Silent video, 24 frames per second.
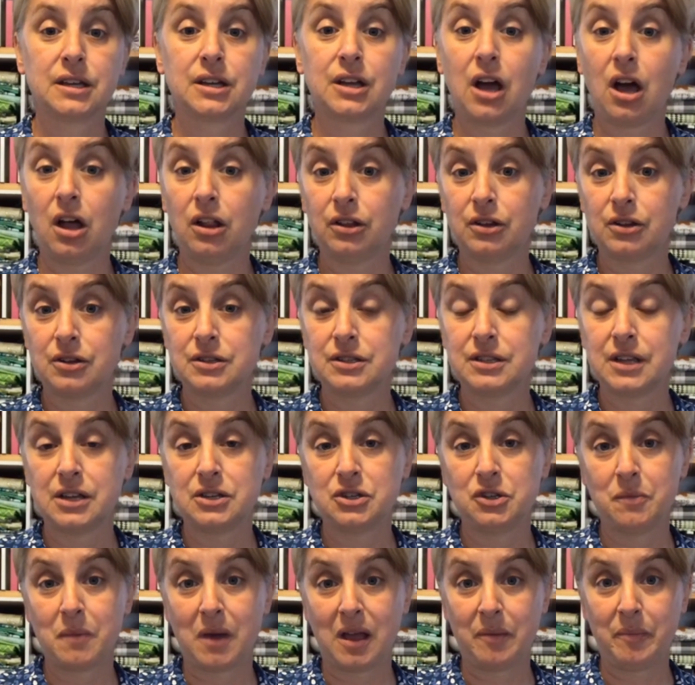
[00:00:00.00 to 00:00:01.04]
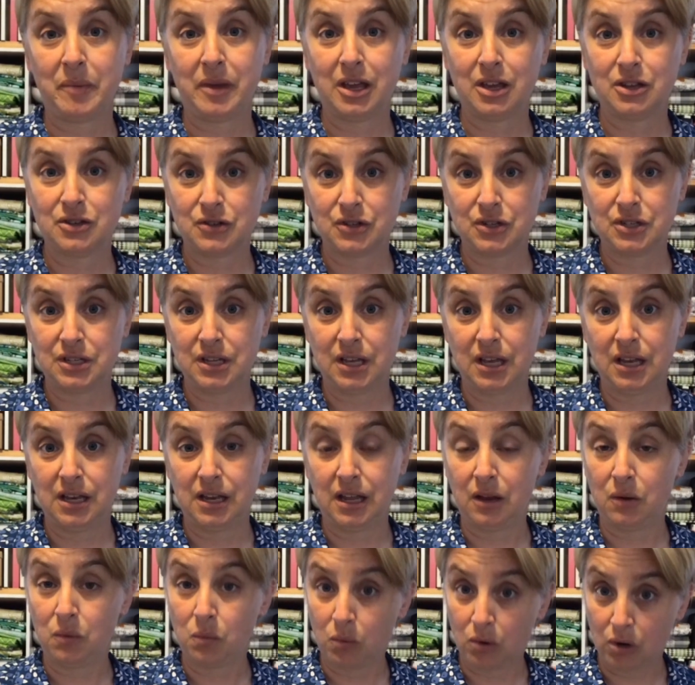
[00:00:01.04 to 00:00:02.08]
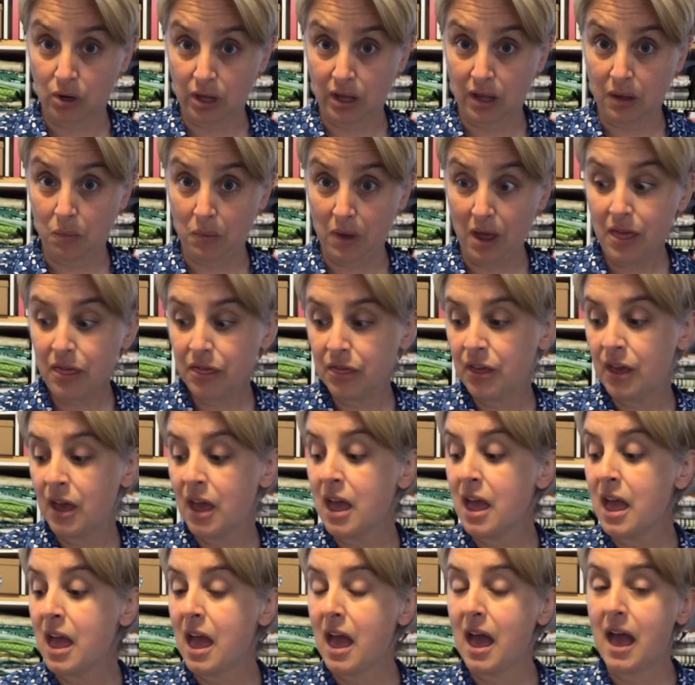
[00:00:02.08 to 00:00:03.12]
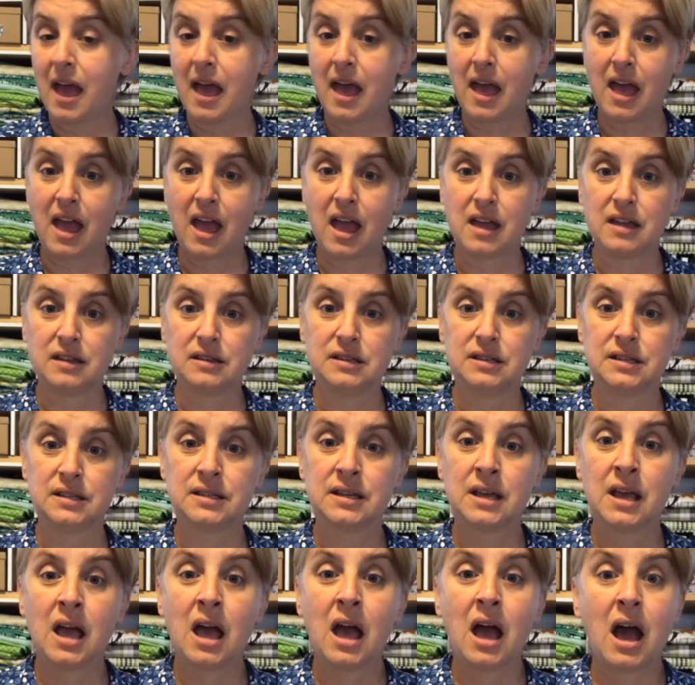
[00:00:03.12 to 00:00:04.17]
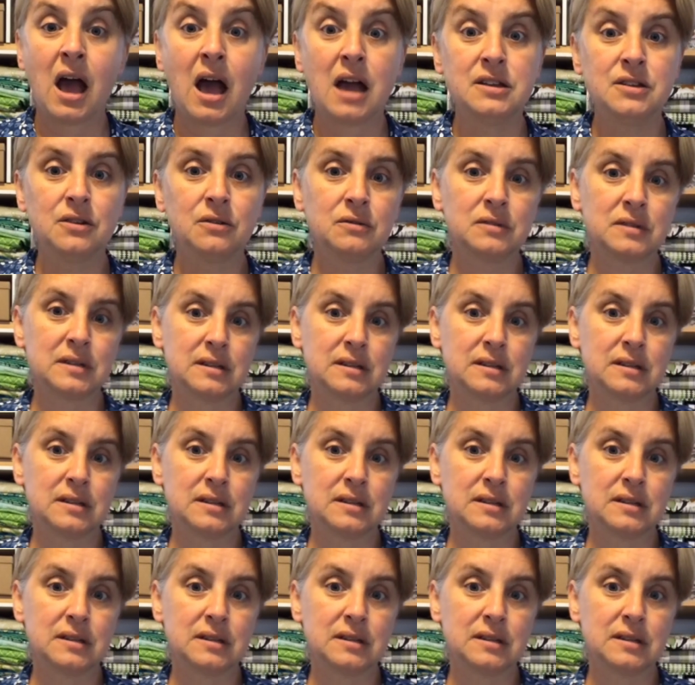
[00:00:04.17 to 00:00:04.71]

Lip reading: colors that you might be interested in working with. And I don't